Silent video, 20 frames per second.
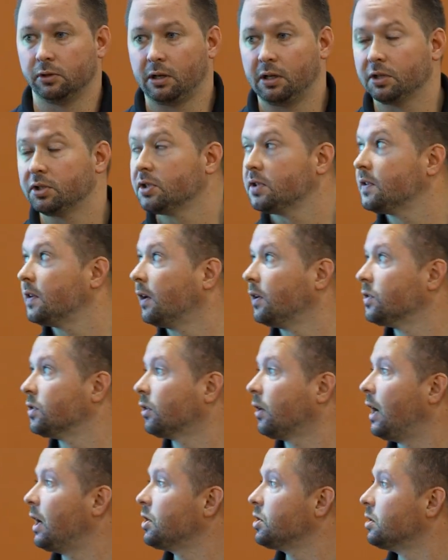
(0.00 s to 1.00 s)
neurologists are
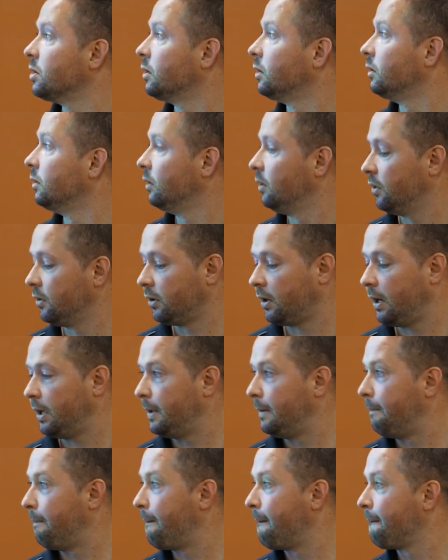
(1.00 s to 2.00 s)
scratching their
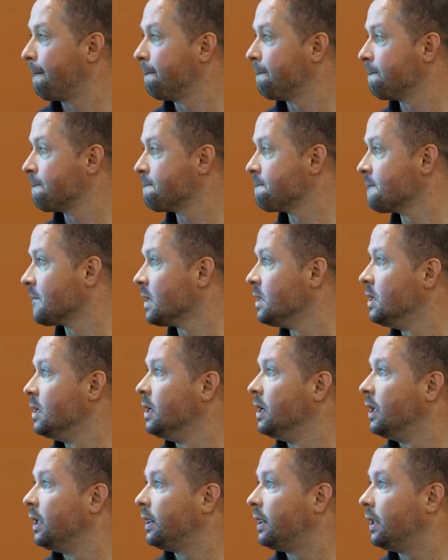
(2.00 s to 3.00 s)
head.
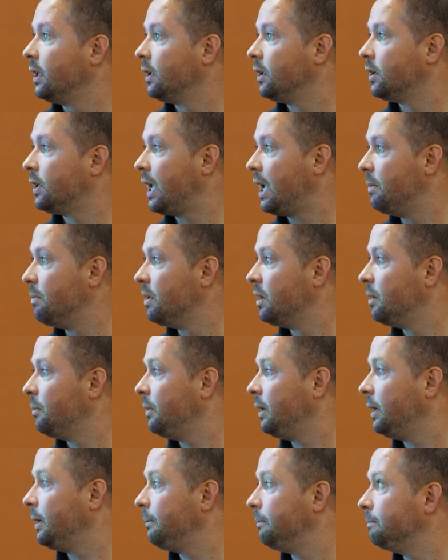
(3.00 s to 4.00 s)
They came
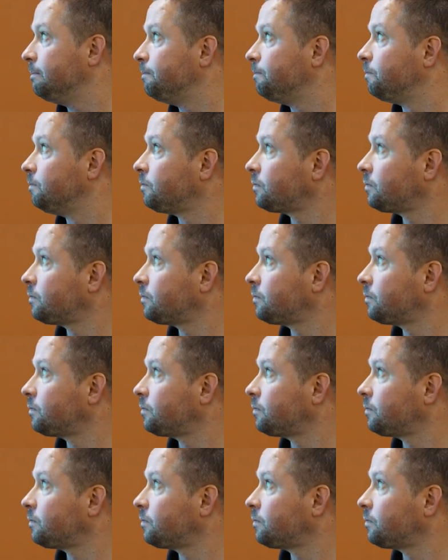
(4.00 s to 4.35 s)
into me.